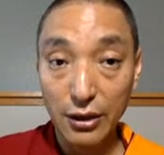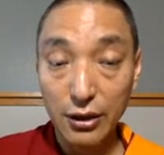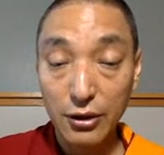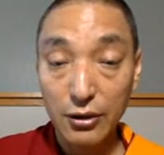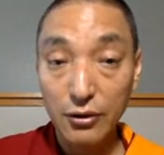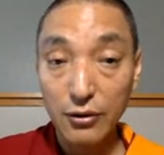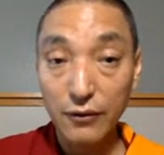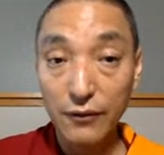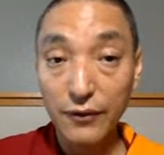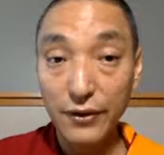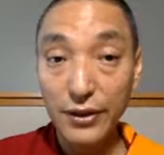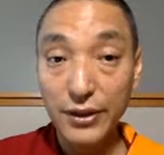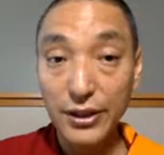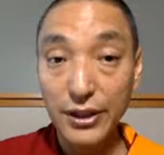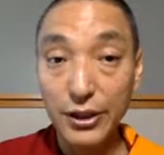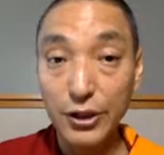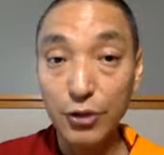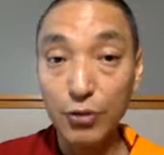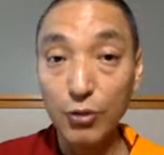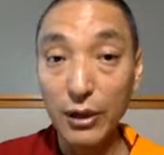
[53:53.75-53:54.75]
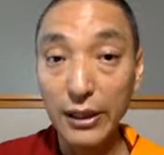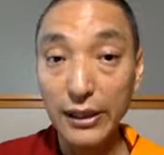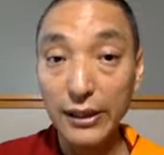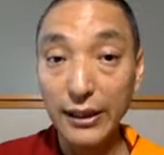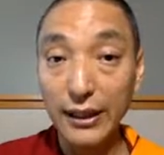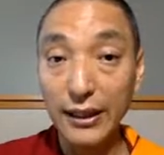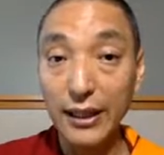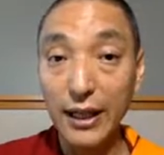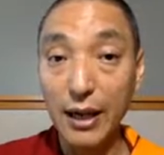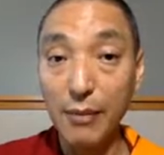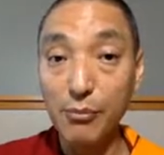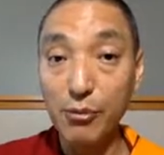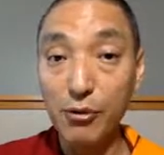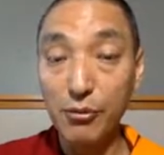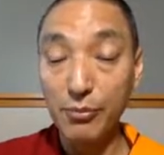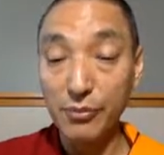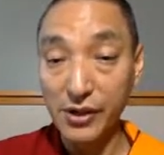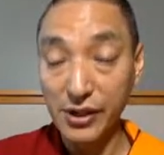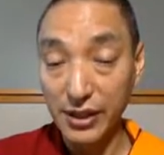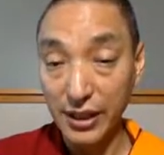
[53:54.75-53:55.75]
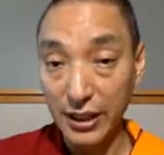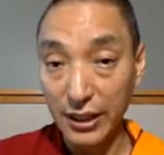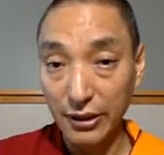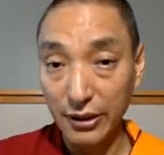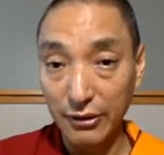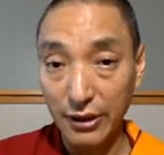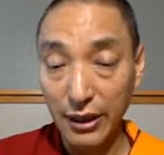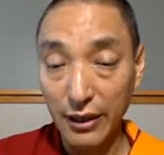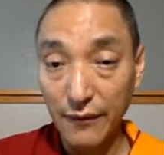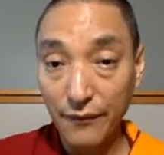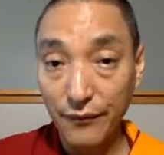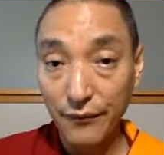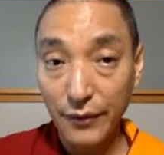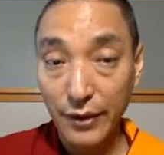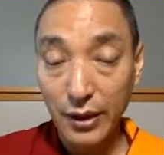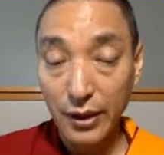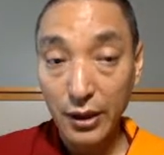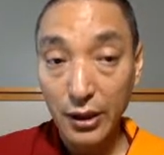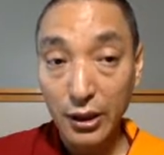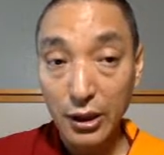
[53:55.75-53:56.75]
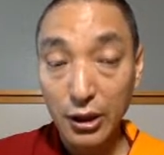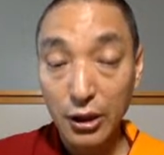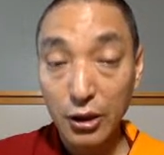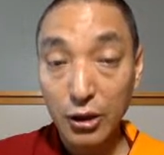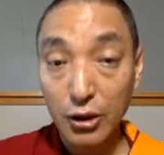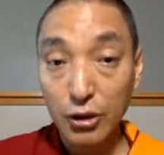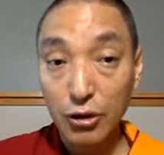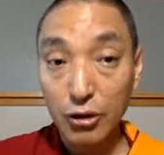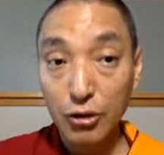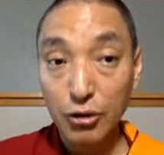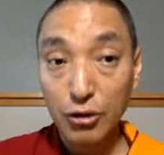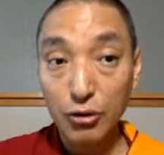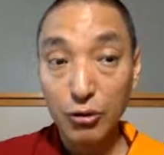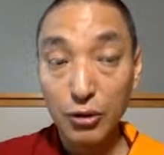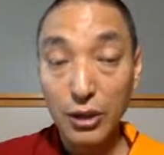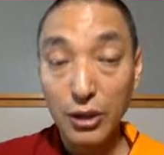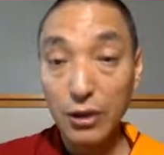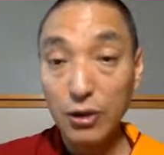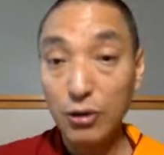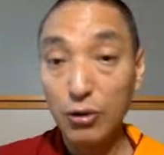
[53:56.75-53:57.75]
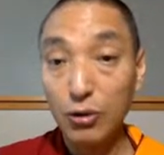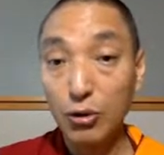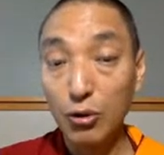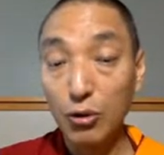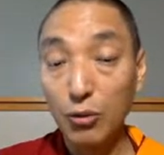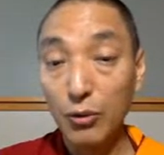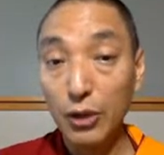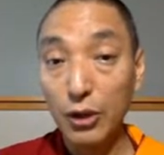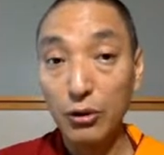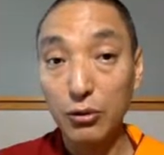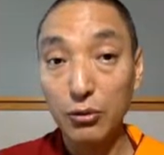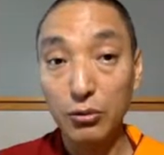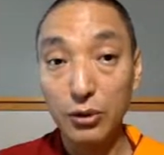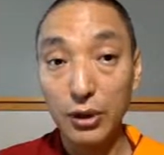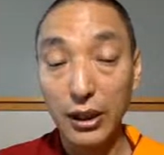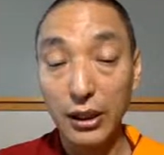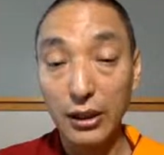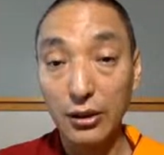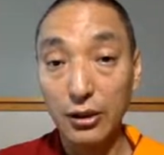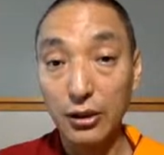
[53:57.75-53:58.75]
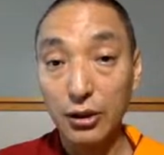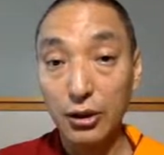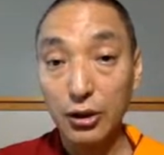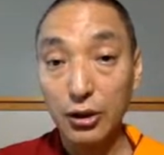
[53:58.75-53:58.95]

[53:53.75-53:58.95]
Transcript: So first is dwelling in an appropriate area. So there's no way you can